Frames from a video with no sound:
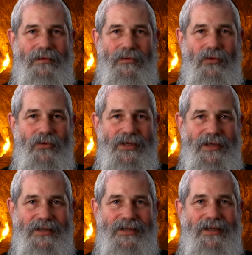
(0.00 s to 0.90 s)

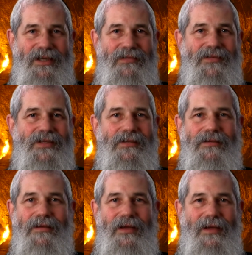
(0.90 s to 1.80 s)
losing its leaves
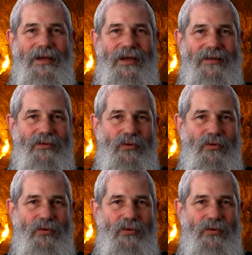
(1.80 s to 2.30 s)
and